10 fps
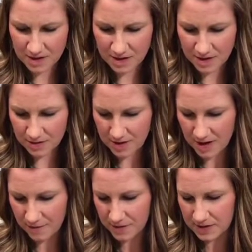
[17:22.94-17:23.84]
I don't
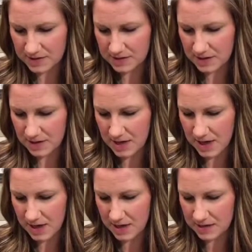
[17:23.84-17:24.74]
have what it
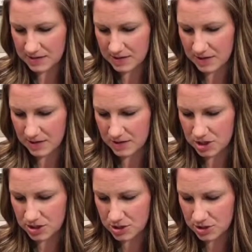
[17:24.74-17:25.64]
has
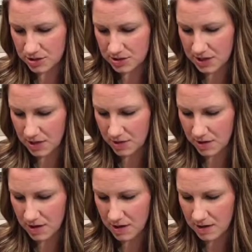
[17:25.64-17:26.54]
ginger,
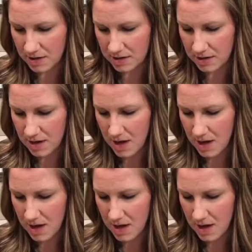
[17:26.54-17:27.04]
tarragon,